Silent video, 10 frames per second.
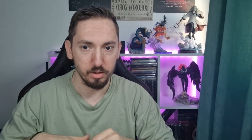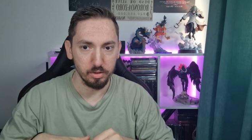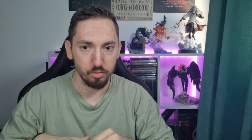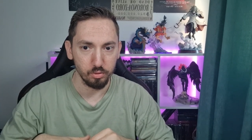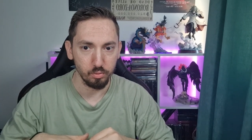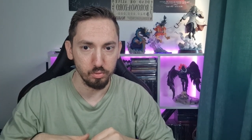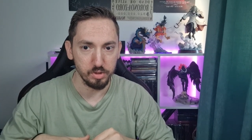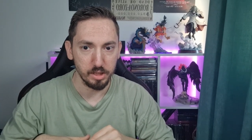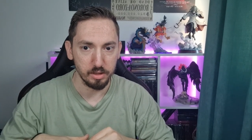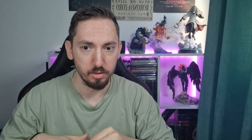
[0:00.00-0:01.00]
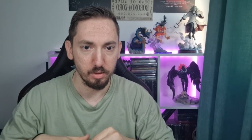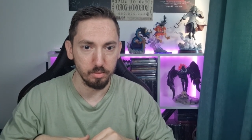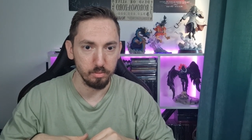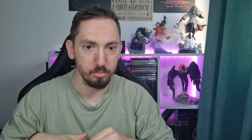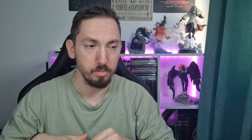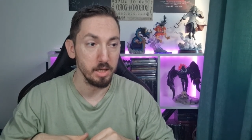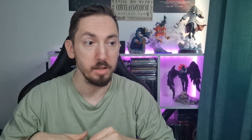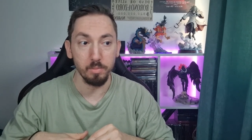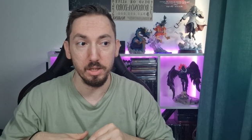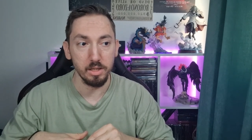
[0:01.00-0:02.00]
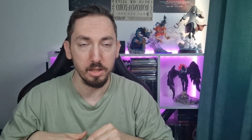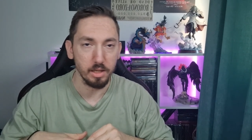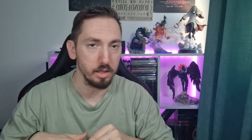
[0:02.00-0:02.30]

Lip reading: introduced, and maybe